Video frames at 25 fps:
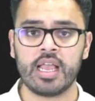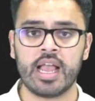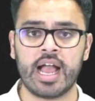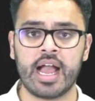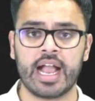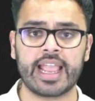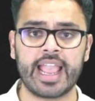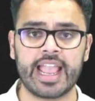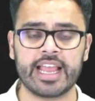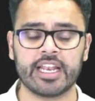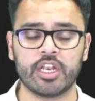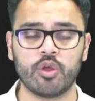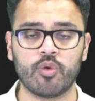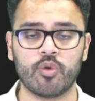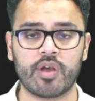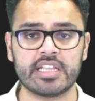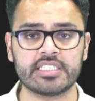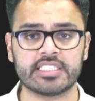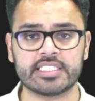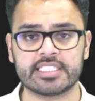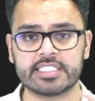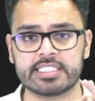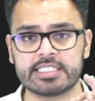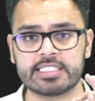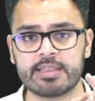again, you can
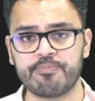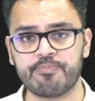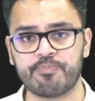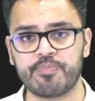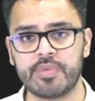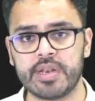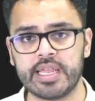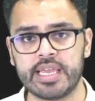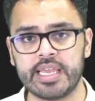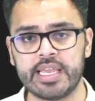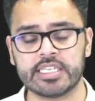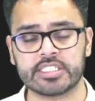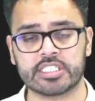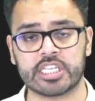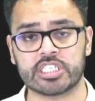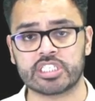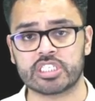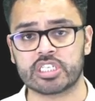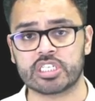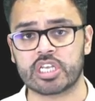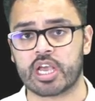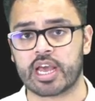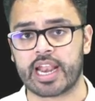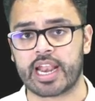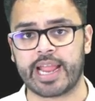simply
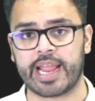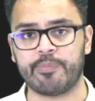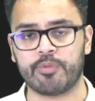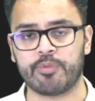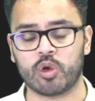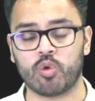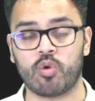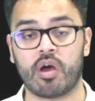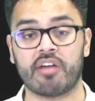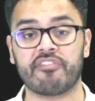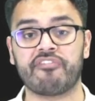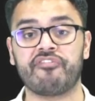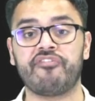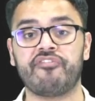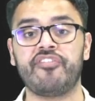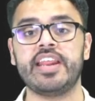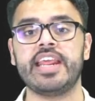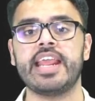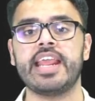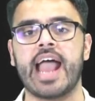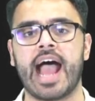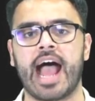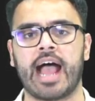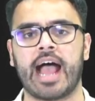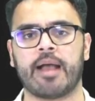subscribe to our
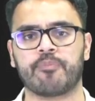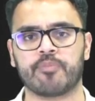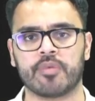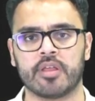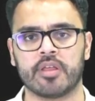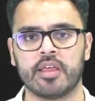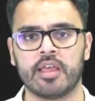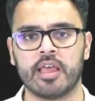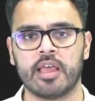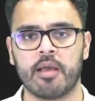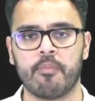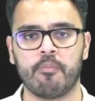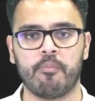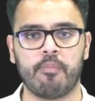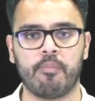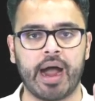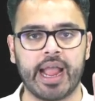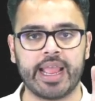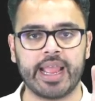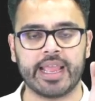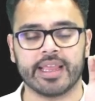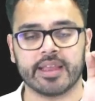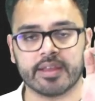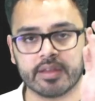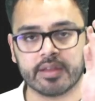free app
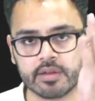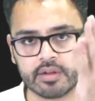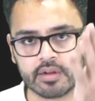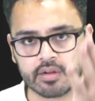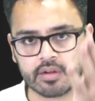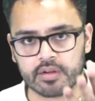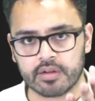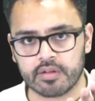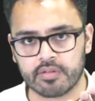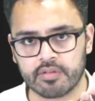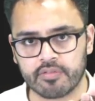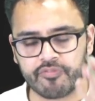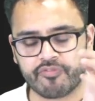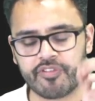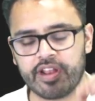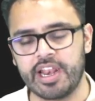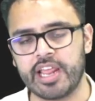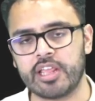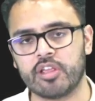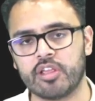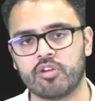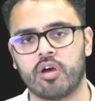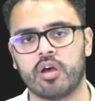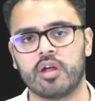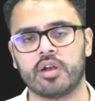by
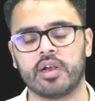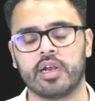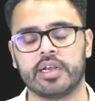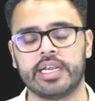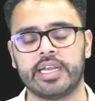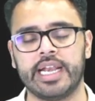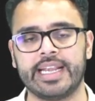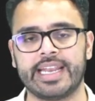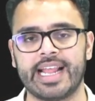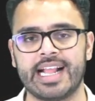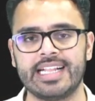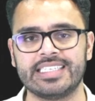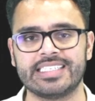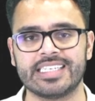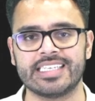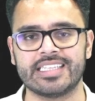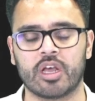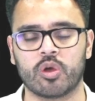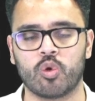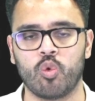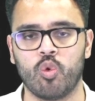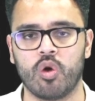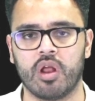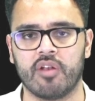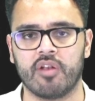filling your details in the
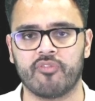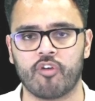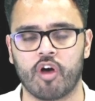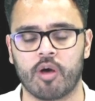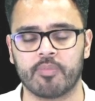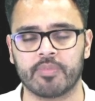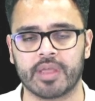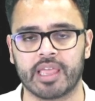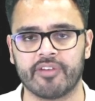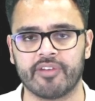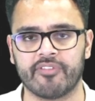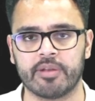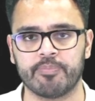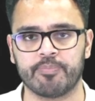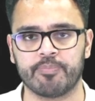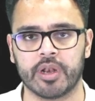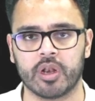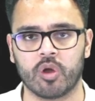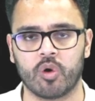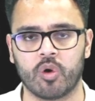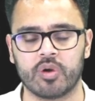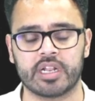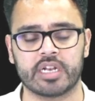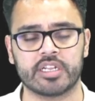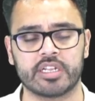Google form given
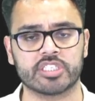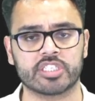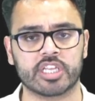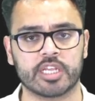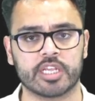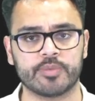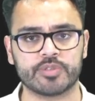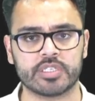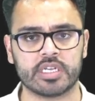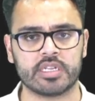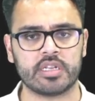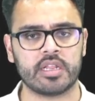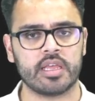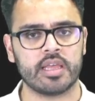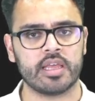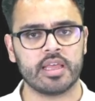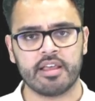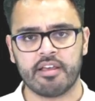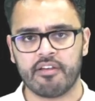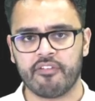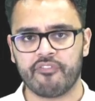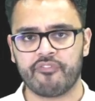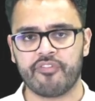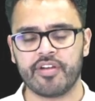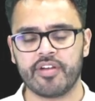below in the description.
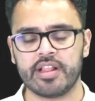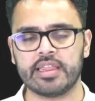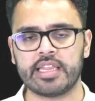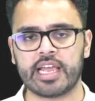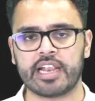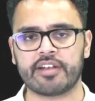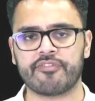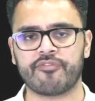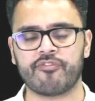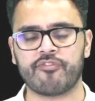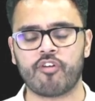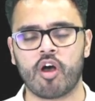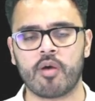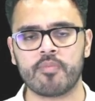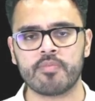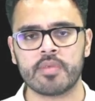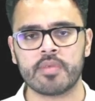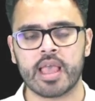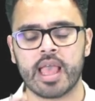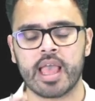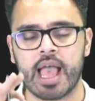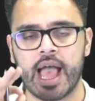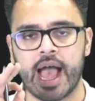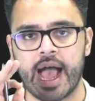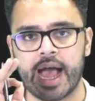Fill that form
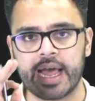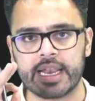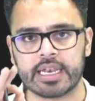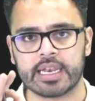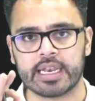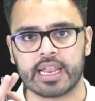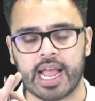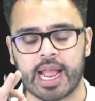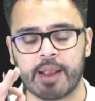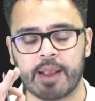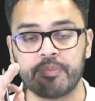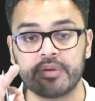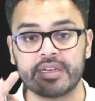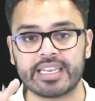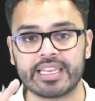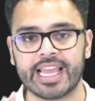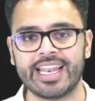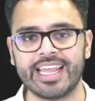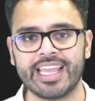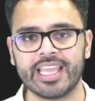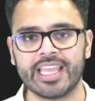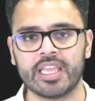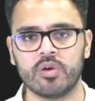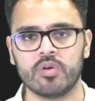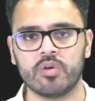and I'm
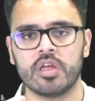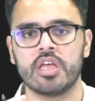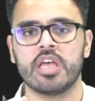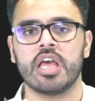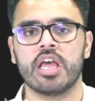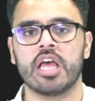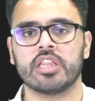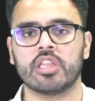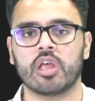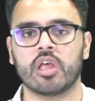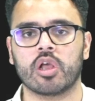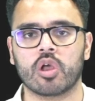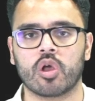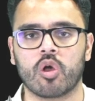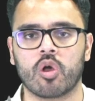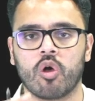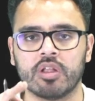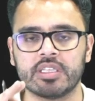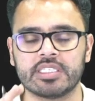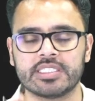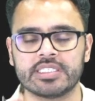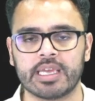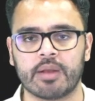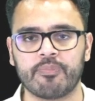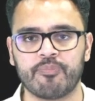telling you the
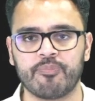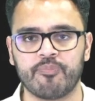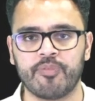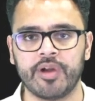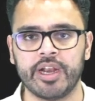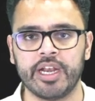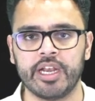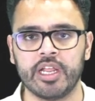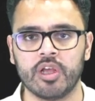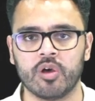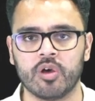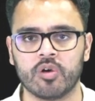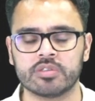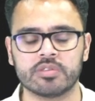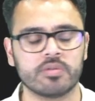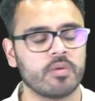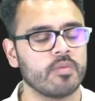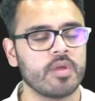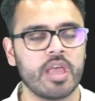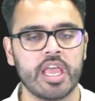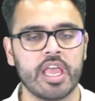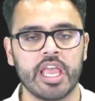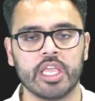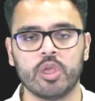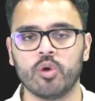concept videos,
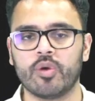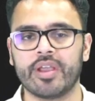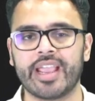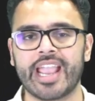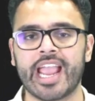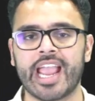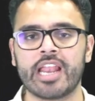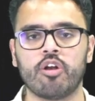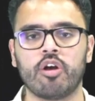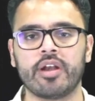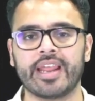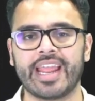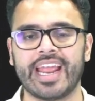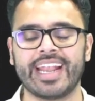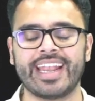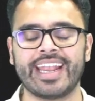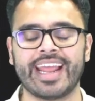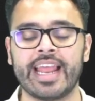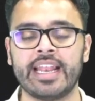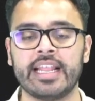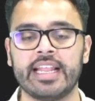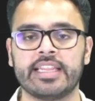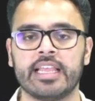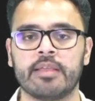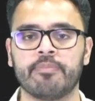you cannot get
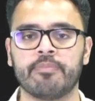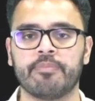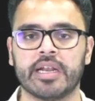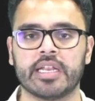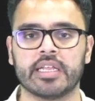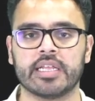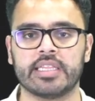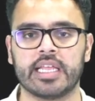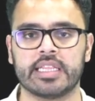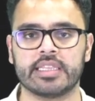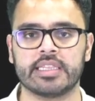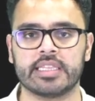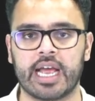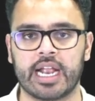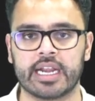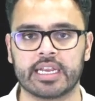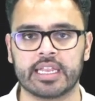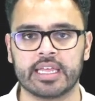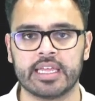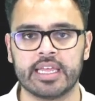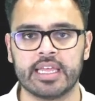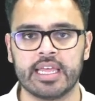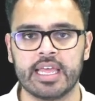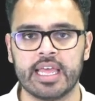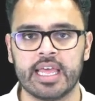anything better than
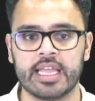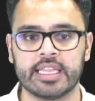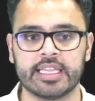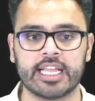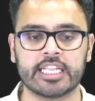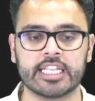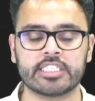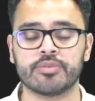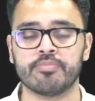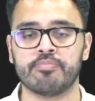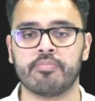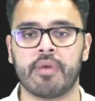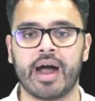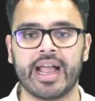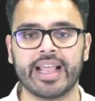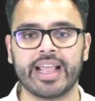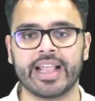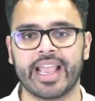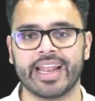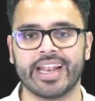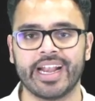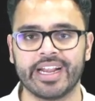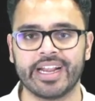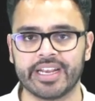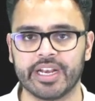that. That's my
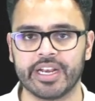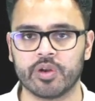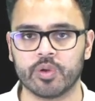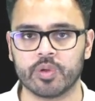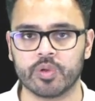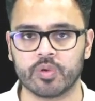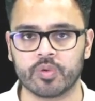guarantee to